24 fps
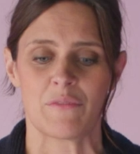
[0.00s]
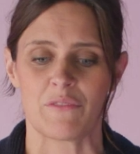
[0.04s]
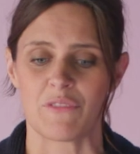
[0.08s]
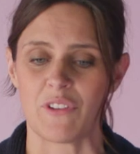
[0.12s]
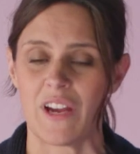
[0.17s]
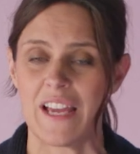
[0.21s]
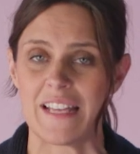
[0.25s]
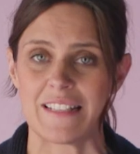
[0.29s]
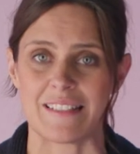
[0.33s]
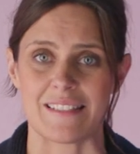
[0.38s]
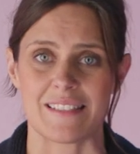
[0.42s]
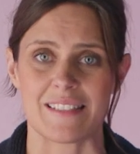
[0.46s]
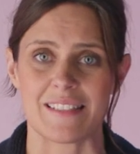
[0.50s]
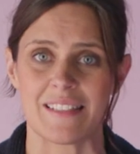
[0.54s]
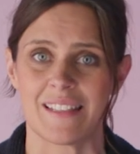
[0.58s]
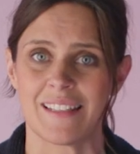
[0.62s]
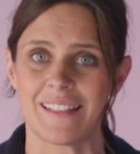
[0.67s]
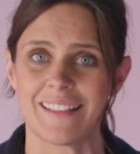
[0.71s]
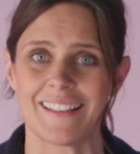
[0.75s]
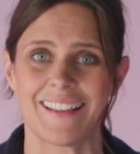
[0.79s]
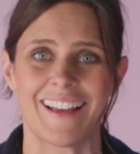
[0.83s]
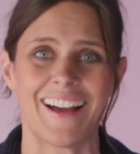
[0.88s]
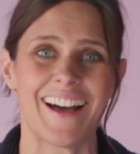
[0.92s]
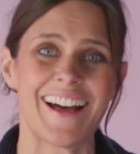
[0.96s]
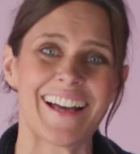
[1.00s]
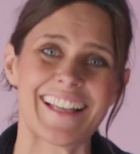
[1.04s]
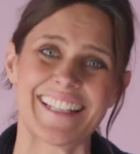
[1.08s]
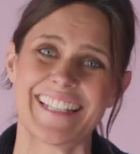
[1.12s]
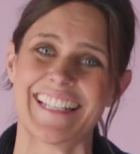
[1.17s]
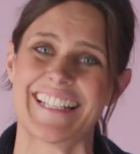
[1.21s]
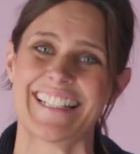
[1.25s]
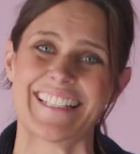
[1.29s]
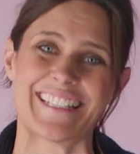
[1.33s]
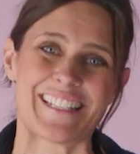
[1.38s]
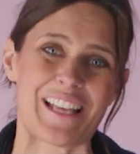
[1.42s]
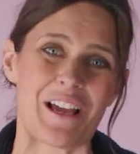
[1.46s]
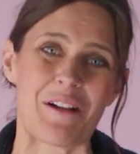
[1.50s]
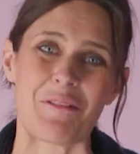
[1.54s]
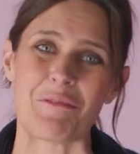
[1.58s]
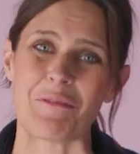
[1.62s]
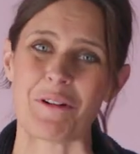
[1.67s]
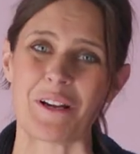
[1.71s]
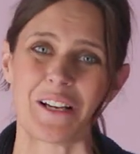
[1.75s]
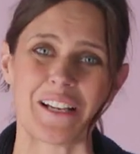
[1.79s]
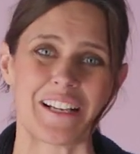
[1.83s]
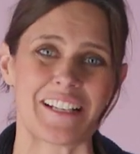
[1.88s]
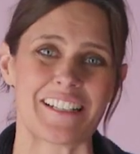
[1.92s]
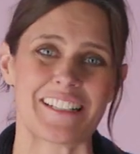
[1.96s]
Friends, God is at
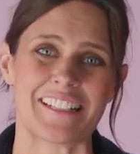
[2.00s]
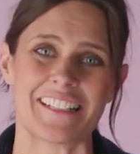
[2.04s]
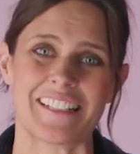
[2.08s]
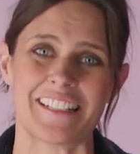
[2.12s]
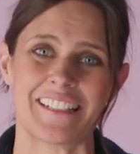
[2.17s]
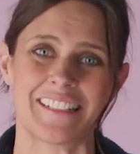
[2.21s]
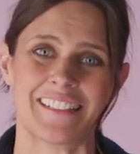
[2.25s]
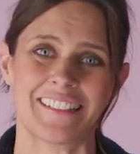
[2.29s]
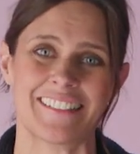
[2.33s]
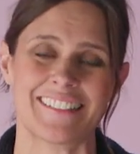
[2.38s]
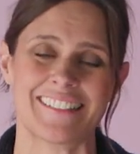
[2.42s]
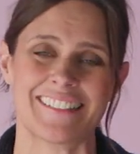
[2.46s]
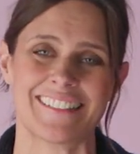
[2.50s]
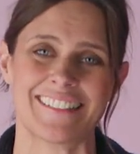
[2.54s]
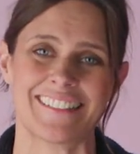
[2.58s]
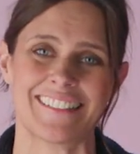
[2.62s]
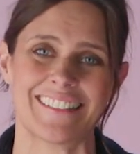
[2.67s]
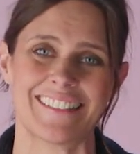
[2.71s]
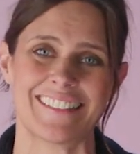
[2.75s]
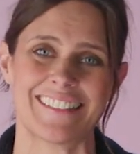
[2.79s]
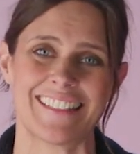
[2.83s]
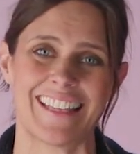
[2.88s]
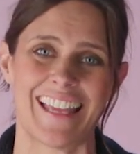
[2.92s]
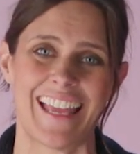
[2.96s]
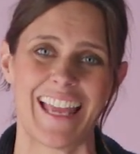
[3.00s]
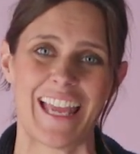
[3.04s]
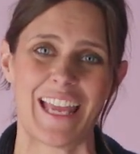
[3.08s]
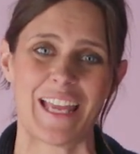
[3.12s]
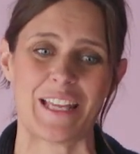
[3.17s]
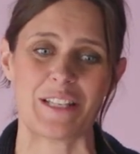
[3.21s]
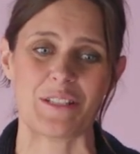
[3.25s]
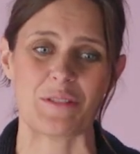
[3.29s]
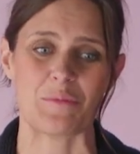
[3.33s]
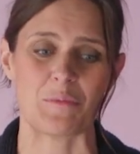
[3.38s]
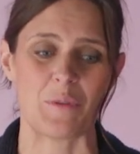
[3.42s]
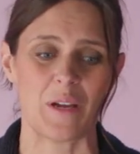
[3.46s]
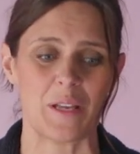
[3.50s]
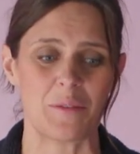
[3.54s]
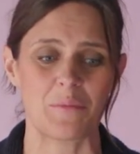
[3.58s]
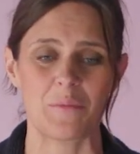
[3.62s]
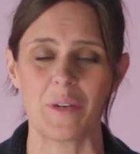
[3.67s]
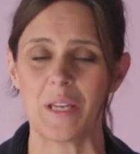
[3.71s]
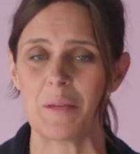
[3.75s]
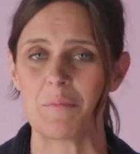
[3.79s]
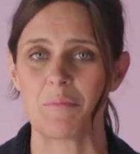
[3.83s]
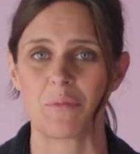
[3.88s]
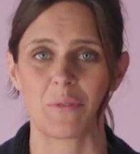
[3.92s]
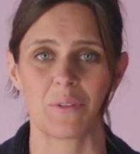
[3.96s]
work. And when
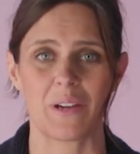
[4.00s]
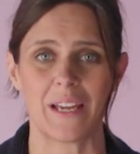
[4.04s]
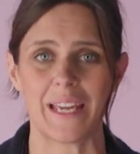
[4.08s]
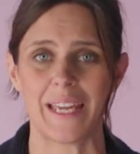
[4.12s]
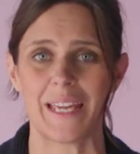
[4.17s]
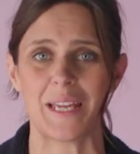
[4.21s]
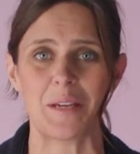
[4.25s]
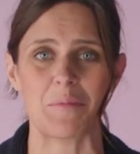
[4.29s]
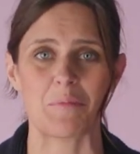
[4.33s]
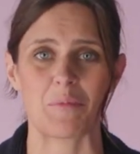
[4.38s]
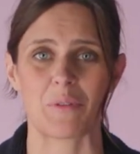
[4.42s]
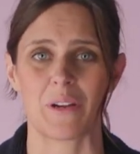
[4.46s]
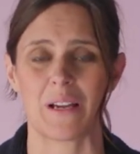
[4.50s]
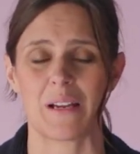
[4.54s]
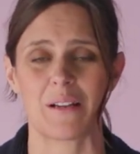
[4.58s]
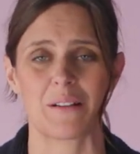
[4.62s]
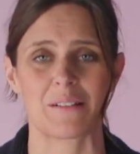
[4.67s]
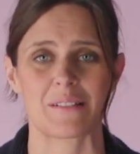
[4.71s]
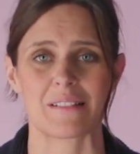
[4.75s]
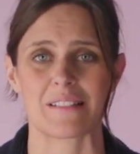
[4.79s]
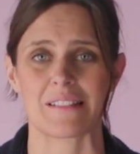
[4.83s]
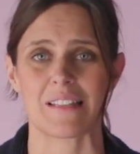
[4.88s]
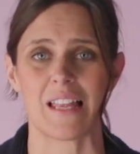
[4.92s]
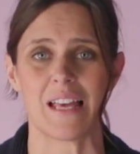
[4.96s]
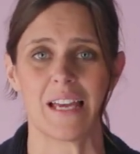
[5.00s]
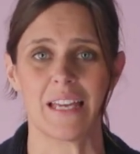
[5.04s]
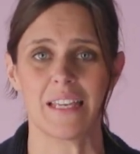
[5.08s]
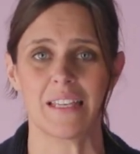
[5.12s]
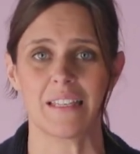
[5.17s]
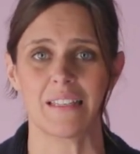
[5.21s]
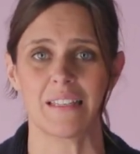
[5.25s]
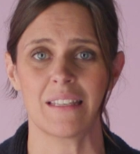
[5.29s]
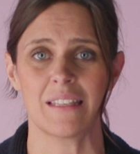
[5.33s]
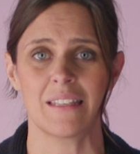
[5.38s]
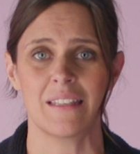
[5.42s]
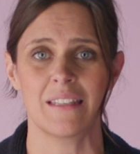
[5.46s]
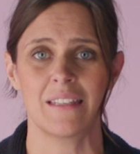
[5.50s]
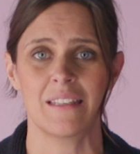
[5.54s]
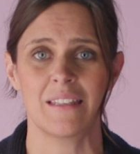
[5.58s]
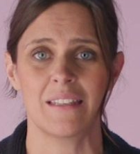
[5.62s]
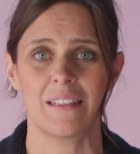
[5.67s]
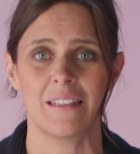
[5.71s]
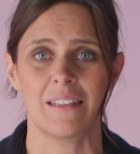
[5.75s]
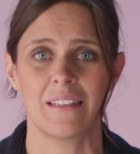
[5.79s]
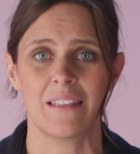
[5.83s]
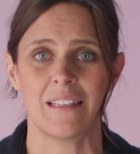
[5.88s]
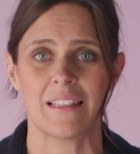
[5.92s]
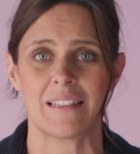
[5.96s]
we pray prayers like,
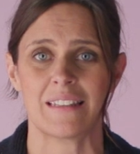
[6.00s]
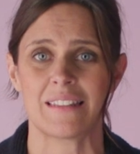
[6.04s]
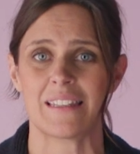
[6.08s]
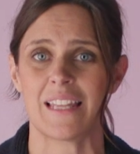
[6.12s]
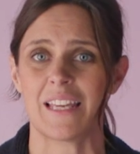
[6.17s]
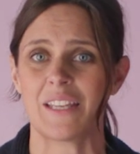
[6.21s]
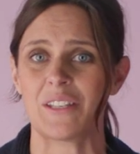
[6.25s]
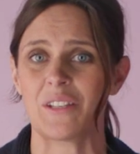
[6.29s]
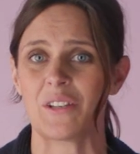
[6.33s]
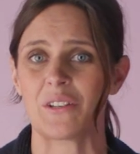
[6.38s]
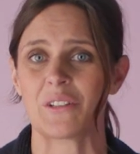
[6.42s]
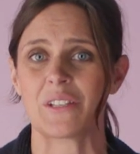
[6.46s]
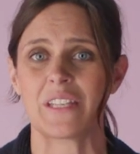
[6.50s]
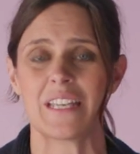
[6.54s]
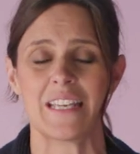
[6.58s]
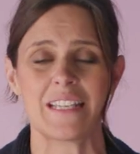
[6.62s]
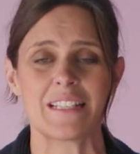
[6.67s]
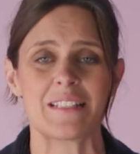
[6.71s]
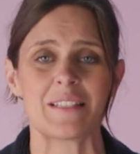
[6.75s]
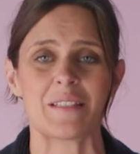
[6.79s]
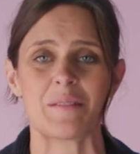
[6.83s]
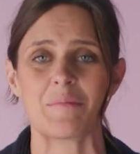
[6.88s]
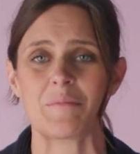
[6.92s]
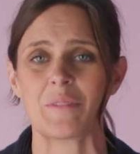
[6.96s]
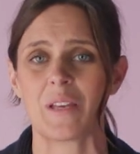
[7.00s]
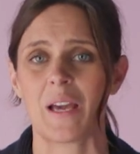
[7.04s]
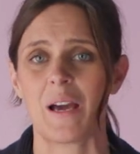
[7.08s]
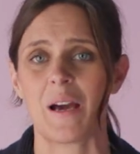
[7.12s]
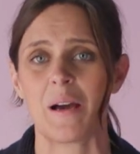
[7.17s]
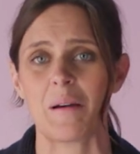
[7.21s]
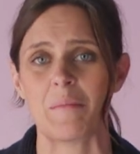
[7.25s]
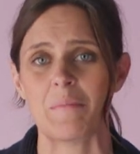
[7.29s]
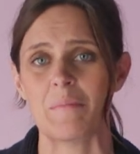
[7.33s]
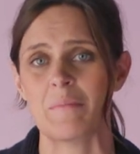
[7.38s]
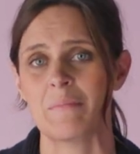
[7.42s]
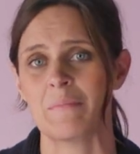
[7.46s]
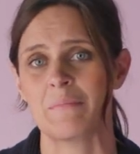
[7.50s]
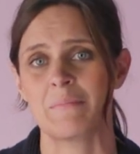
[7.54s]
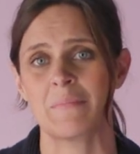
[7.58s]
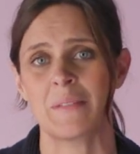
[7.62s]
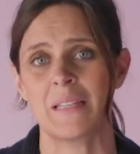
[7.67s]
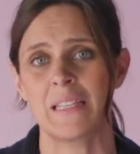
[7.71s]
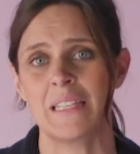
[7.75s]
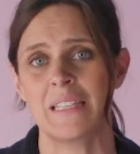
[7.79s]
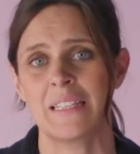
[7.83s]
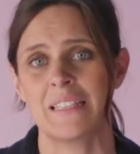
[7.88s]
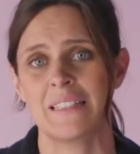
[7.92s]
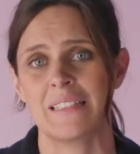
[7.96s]
let your kingdom come,
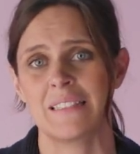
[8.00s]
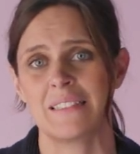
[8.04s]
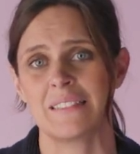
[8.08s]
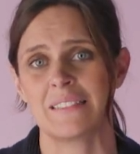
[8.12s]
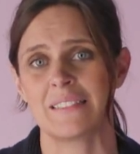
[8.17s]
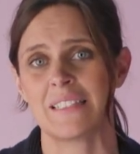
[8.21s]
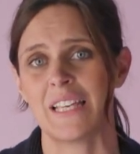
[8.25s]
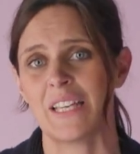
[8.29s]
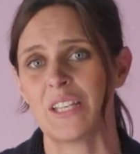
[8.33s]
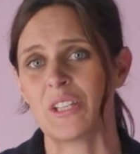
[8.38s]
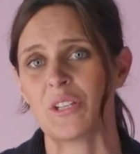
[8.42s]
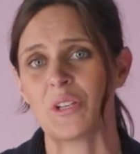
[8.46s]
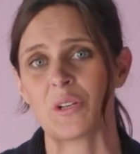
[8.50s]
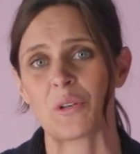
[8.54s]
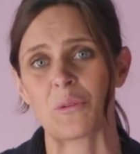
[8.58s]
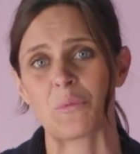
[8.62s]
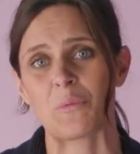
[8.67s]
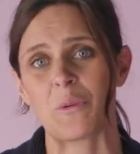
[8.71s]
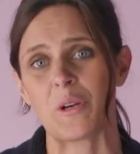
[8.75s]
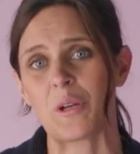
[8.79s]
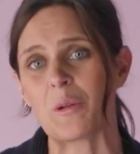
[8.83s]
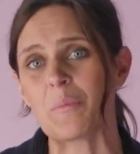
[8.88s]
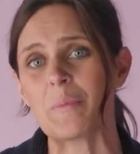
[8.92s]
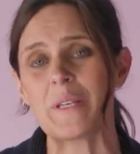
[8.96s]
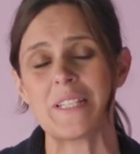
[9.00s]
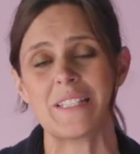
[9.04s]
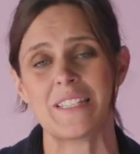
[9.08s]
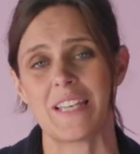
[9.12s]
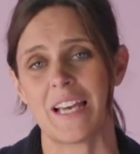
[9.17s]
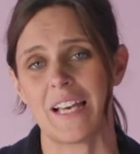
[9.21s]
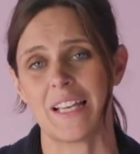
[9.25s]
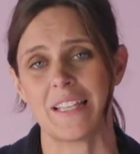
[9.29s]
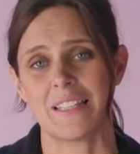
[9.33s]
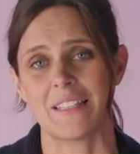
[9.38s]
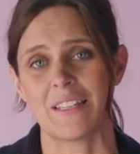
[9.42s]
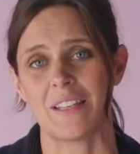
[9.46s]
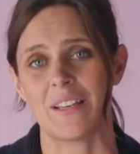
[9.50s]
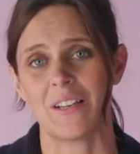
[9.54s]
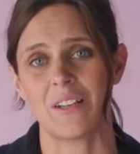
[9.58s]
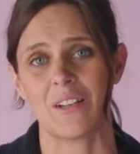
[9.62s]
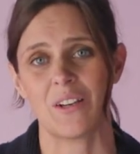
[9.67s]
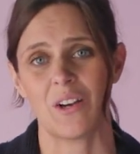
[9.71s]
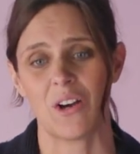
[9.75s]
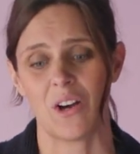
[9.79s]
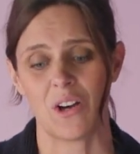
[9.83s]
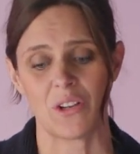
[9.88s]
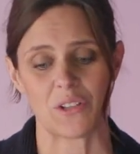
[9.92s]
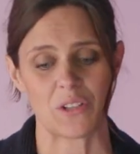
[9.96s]
let your will be
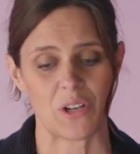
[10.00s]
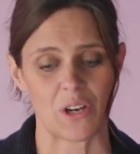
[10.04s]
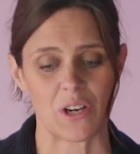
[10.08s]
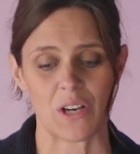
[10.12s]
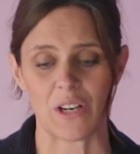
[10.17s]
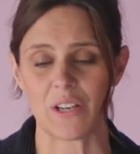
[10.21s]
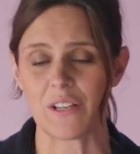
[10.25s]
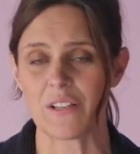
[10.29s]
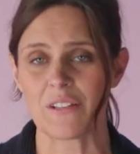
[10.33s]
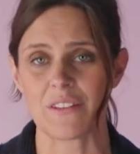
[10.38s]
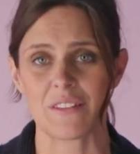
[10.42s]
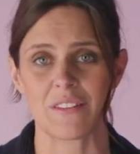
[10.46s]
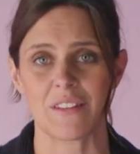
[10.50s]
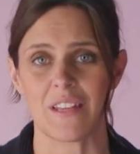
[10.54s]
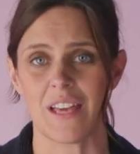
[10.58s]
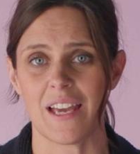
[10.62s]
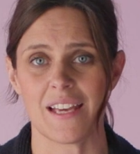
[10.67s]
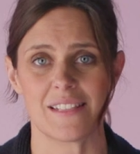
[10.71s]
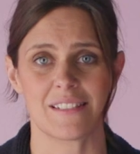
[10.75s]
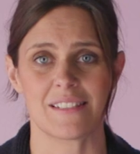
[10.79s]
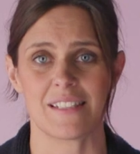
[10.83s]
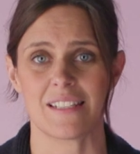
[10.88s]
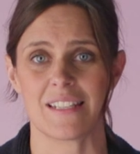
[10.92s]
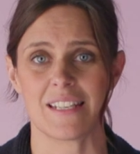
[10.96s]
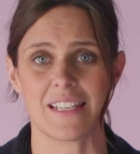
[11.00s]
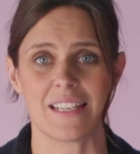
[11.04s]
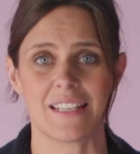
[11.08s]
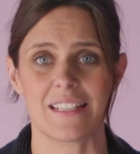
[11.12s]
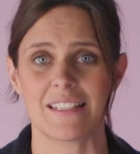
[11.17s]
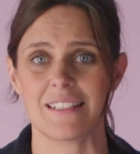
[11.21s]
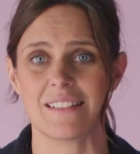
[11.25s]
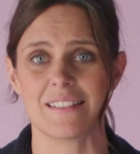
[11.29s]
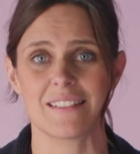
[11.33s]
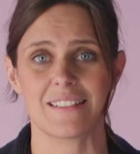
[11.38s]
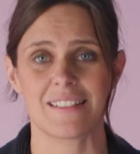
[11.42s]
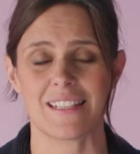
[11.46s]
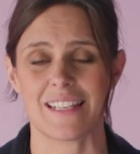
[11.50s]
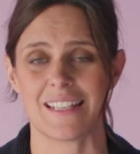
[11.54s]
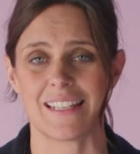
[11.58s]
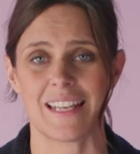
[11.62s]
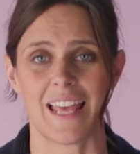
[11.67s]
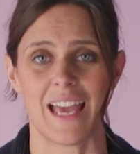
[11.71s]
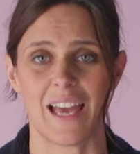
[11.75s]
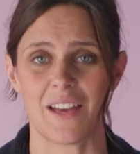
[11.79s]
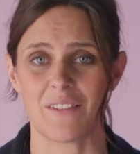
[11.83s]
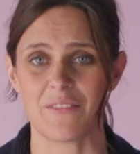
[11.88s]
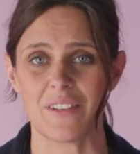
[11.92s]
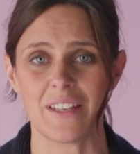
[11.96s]
done on earth as it is in
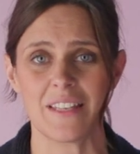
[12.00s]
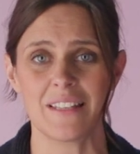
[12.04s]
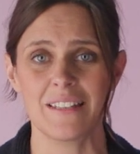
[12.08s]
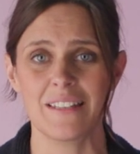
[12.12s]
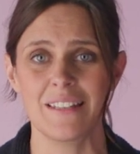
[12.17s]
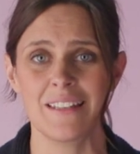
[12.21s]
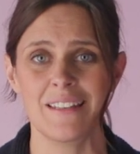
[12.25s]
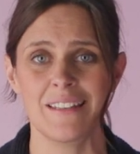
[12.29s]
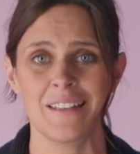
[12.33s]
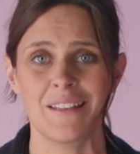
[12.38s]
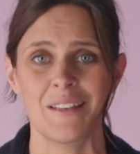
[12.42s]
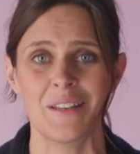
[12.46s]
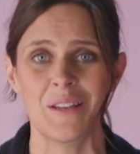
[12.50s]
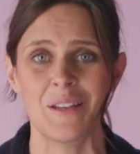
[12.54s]
heaven,